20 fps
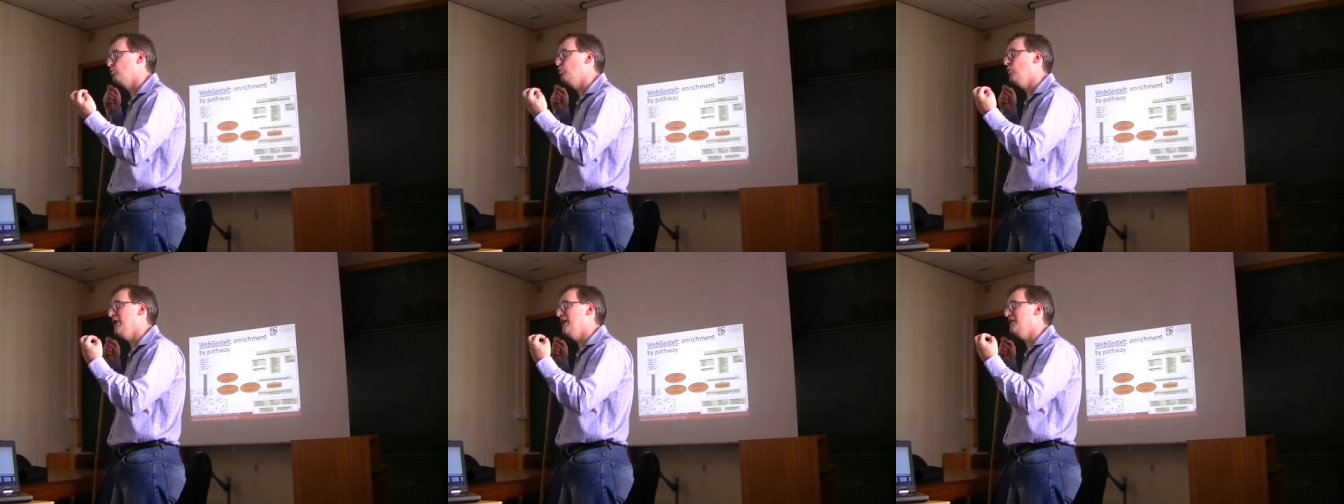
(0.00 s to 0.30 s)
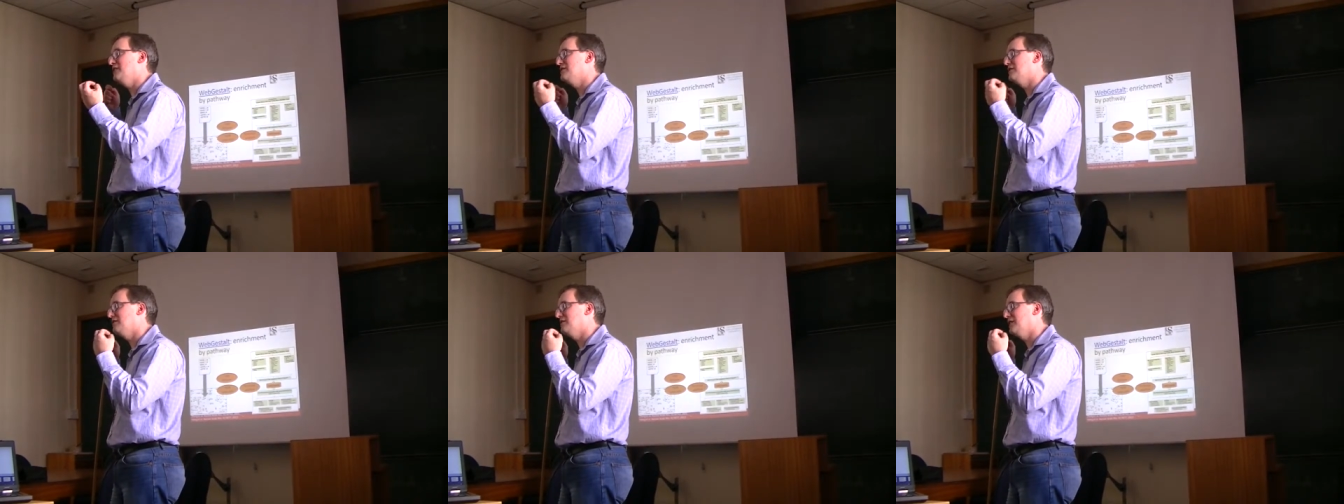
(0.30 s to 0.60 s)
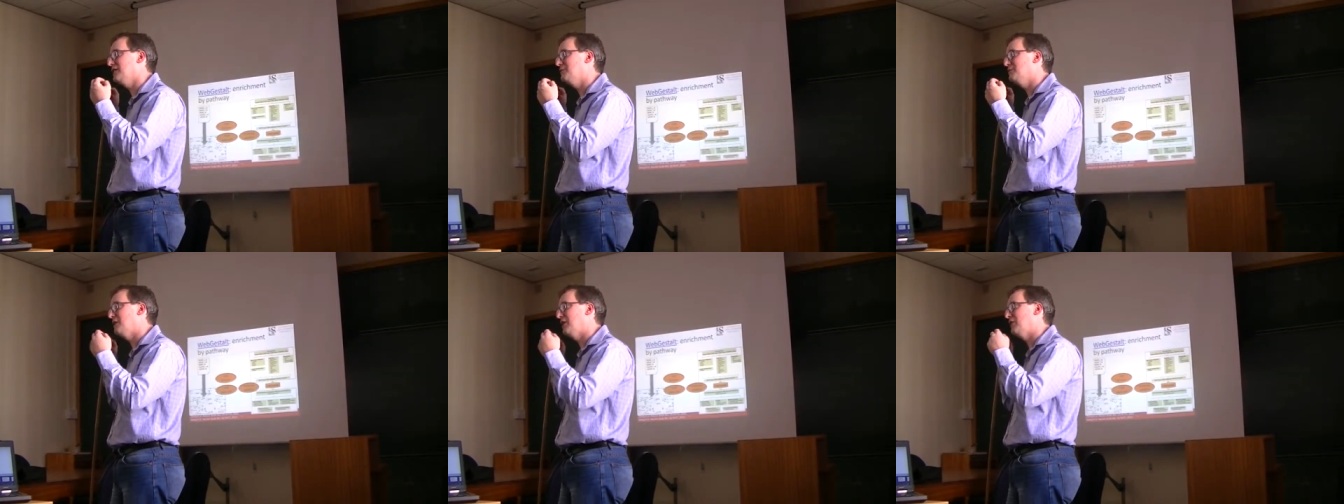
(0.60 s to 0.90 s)
way to
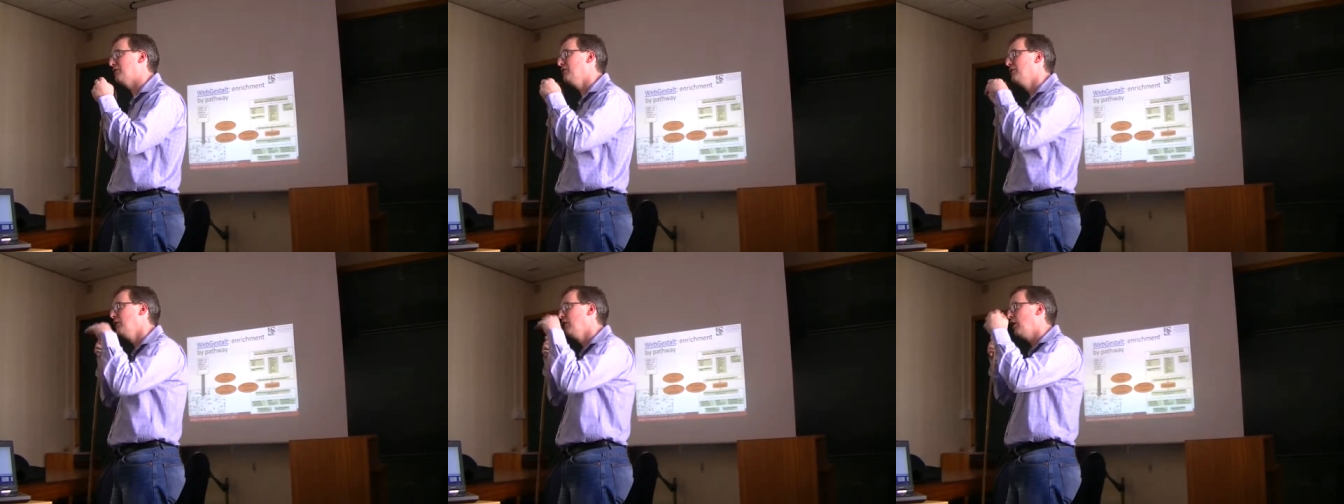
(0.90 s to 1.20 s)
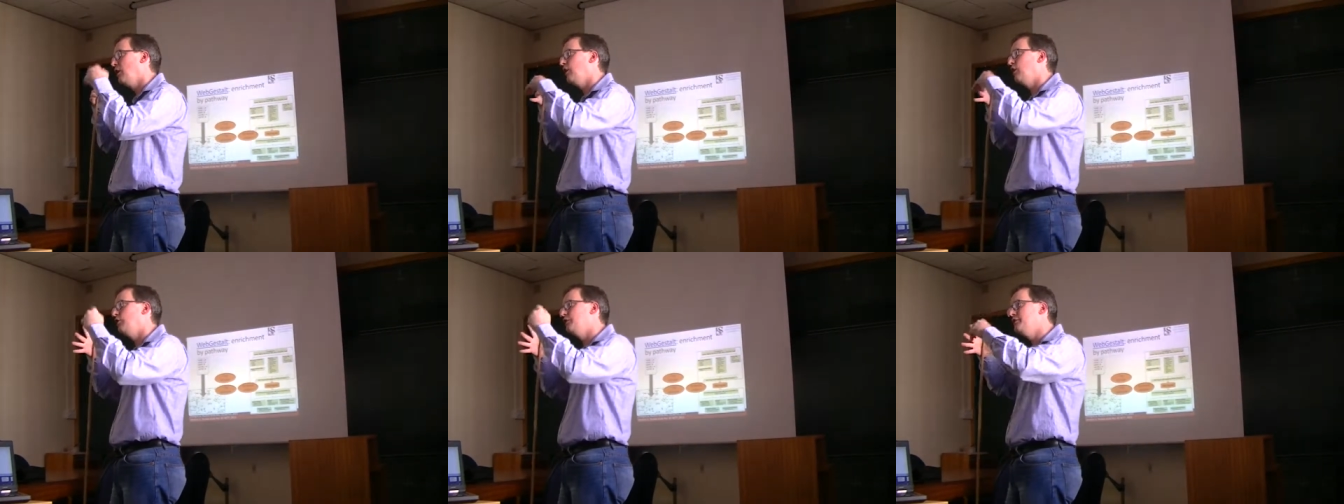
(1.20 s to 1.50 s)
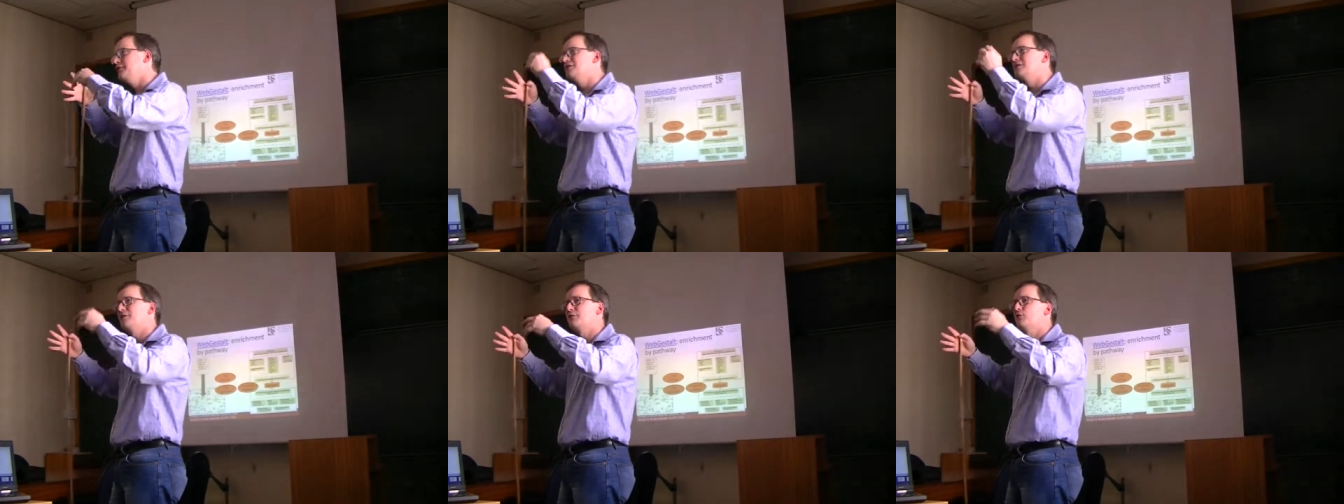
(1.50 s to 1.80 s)
think about all
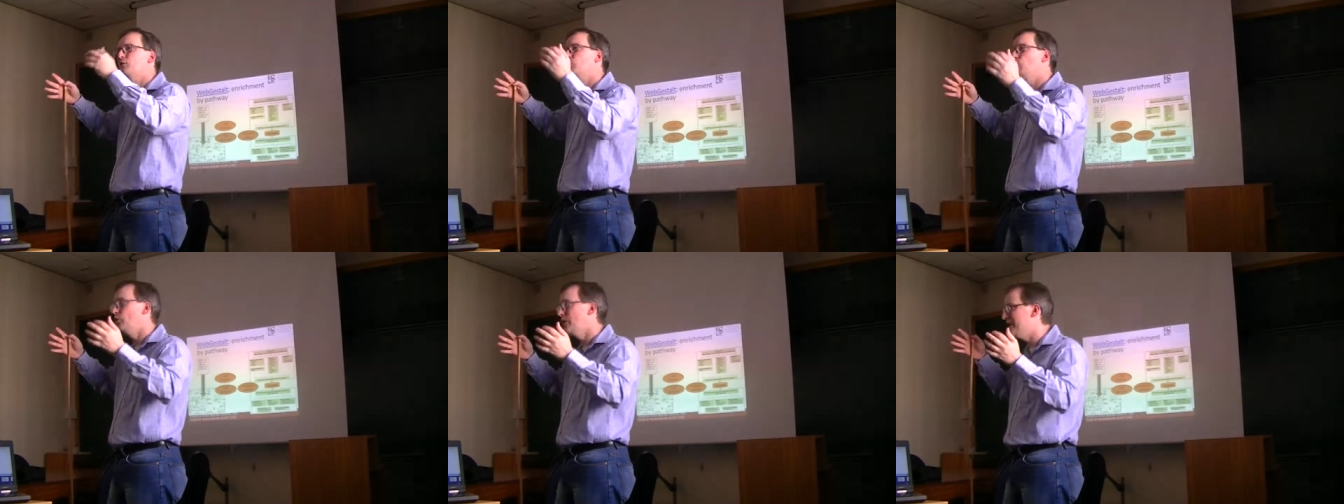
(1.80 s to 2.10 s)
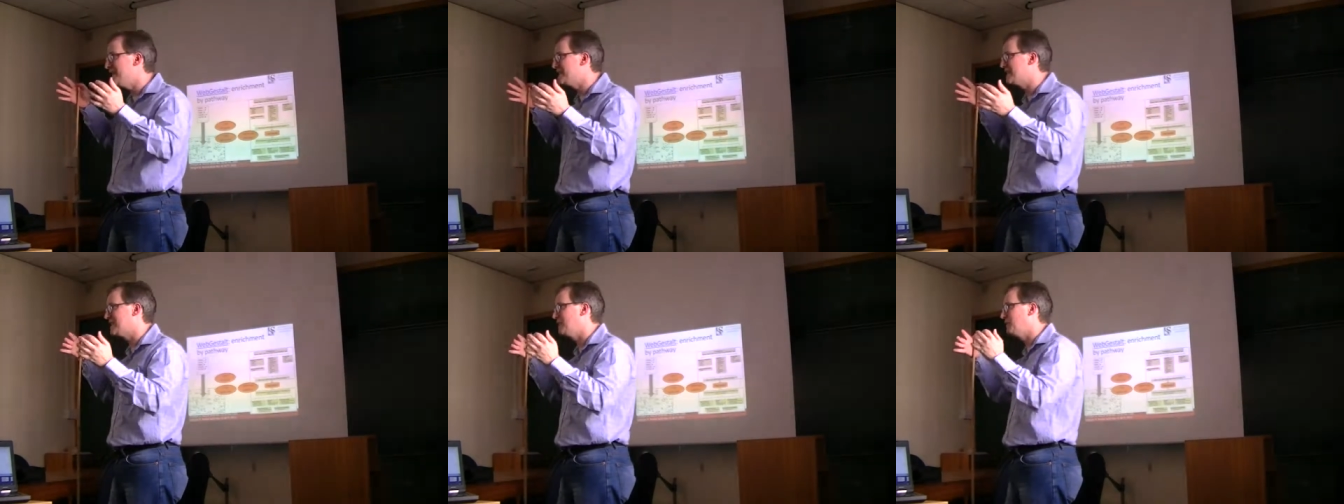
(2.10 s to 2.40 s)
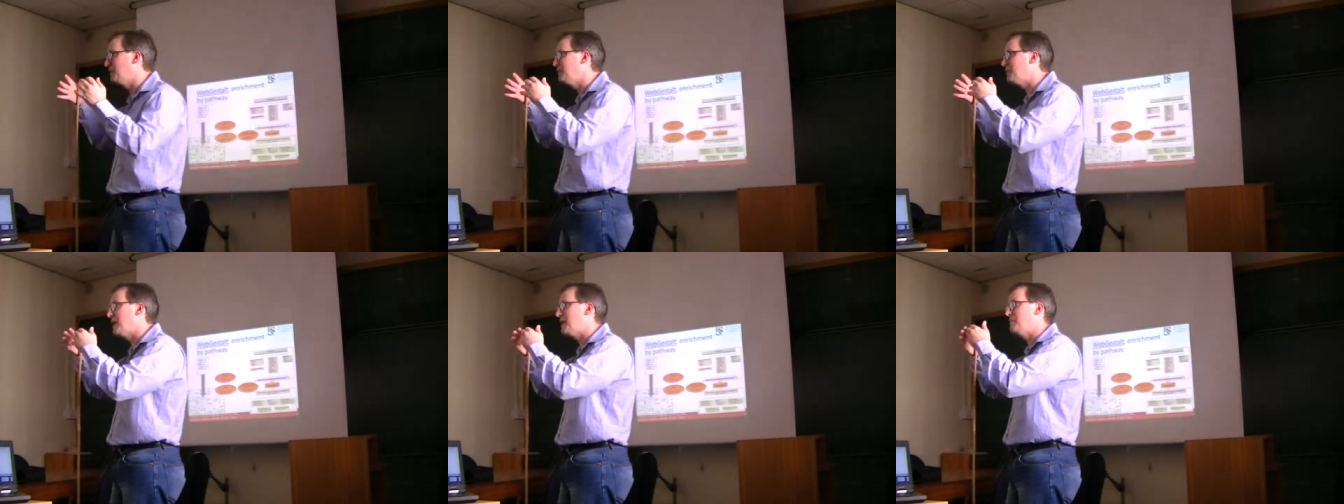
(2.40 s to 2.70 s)
these different ways that
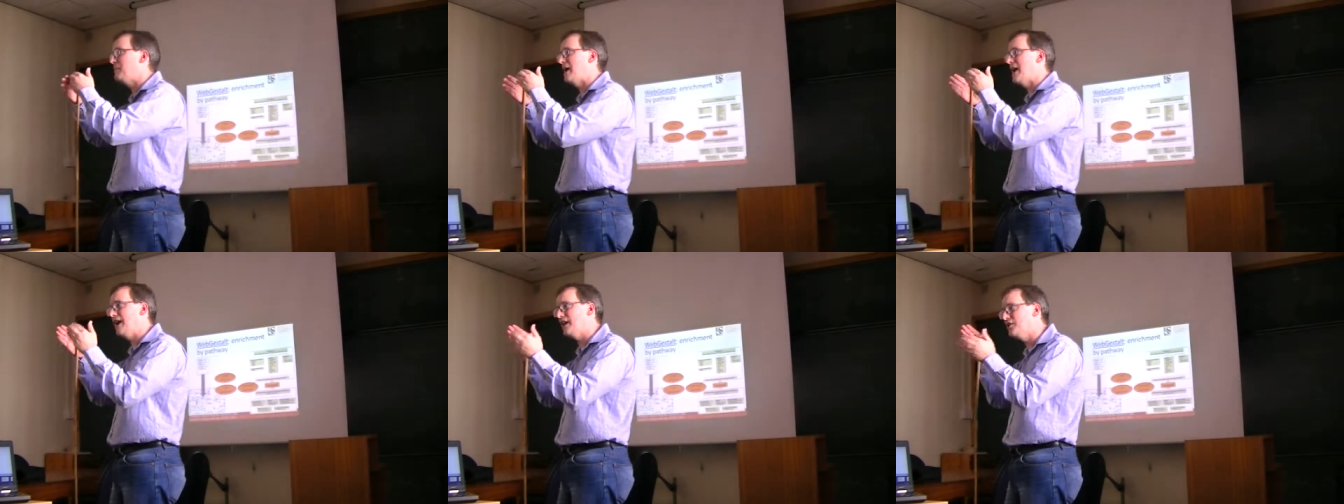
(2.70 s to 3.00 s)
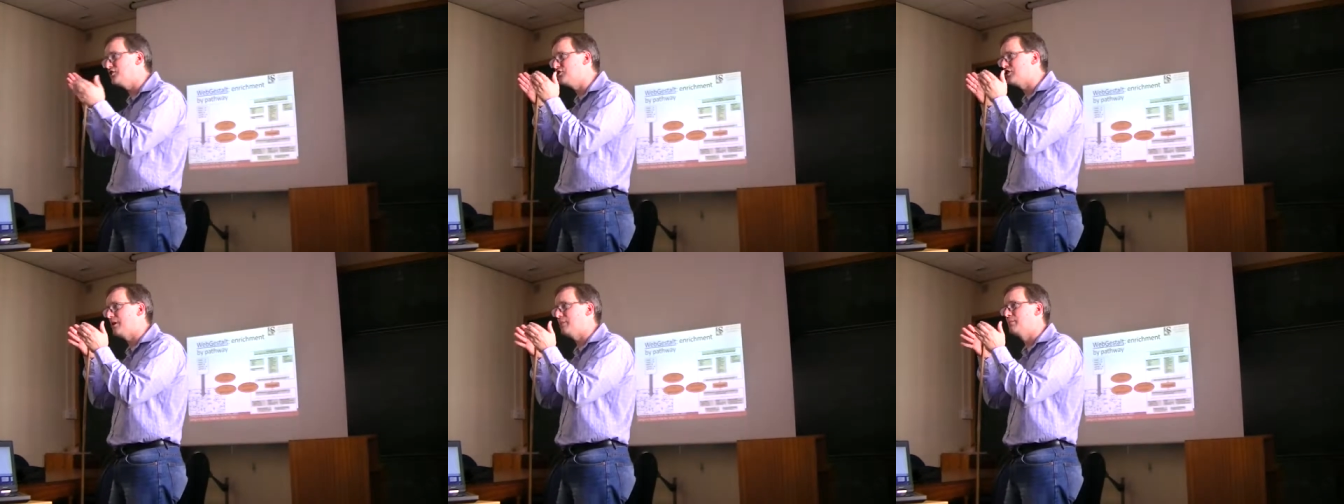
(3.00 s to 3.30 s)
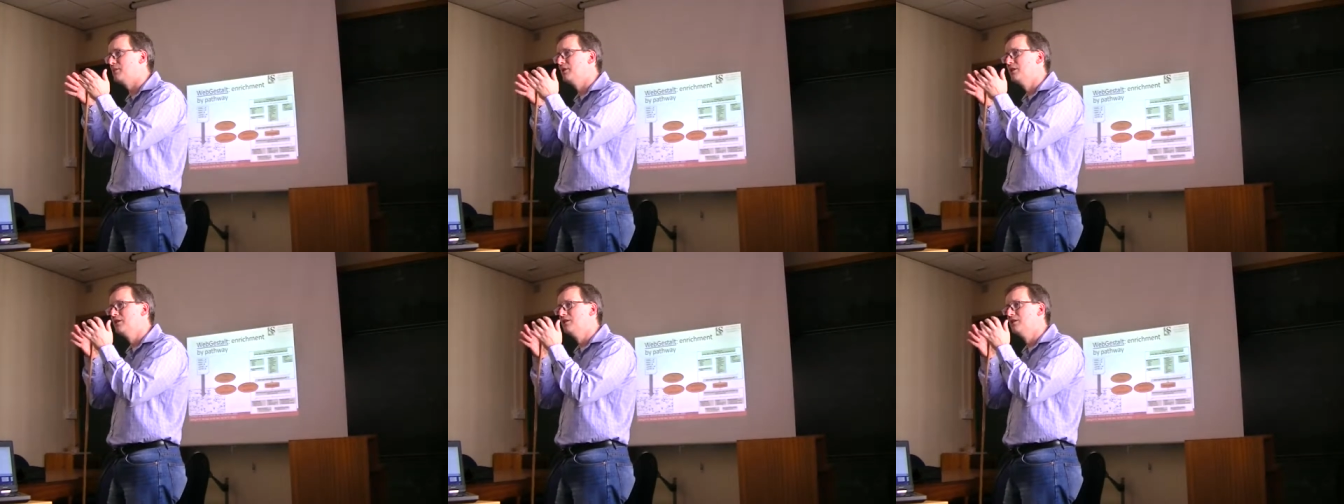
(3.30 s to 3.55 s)
we might package up